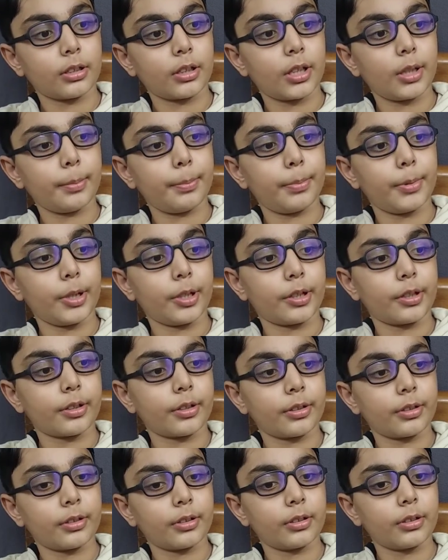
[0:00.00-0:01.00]
Keep it.
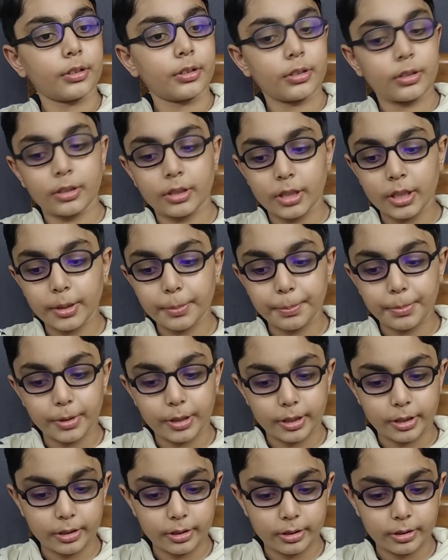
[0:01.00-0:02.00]
Keep
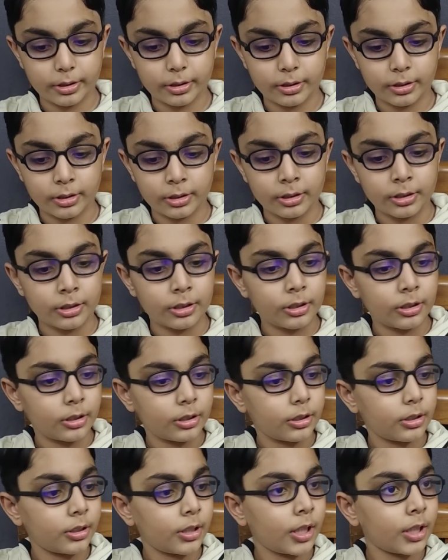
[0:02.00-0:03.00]
it.
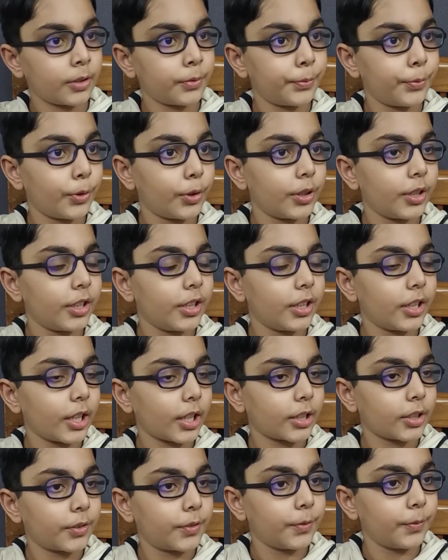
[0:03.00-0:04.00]
That's for the
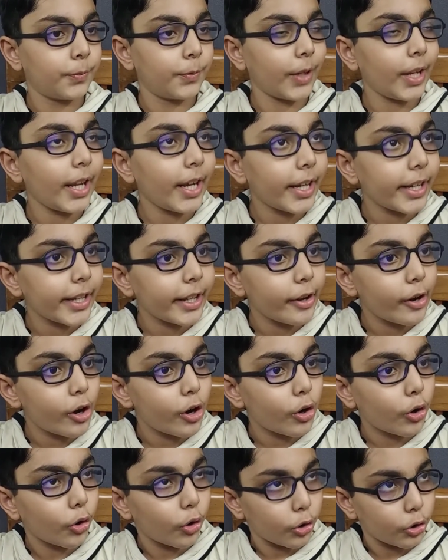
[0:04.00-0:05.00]
next
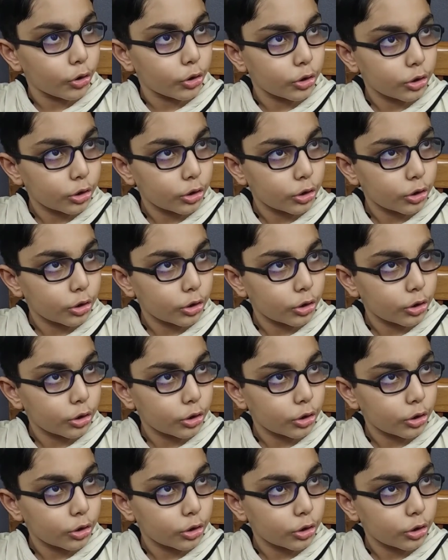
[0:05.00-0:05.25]
video.